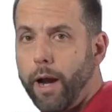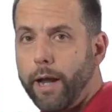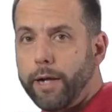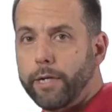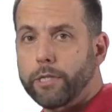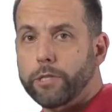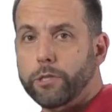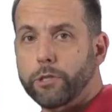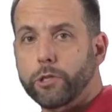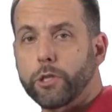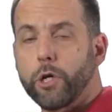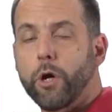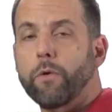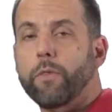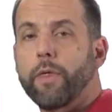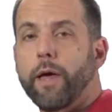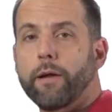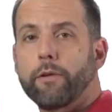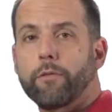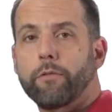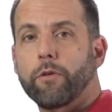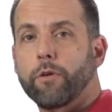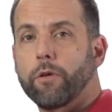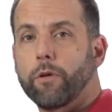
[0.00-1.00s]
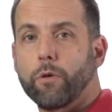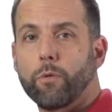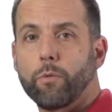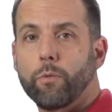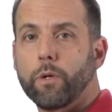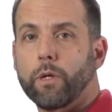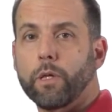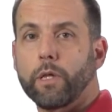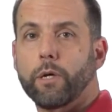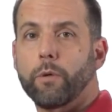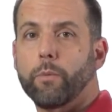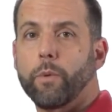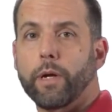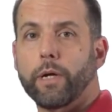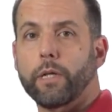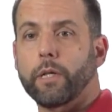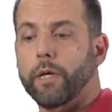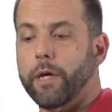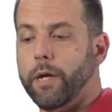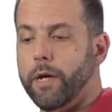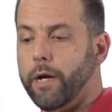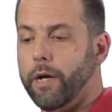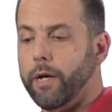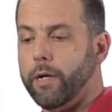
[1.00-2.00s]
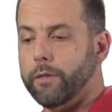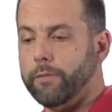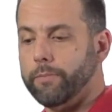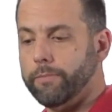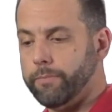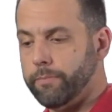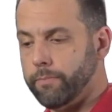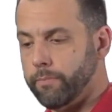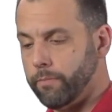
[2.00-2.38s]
don't I just show that to you really quickly here.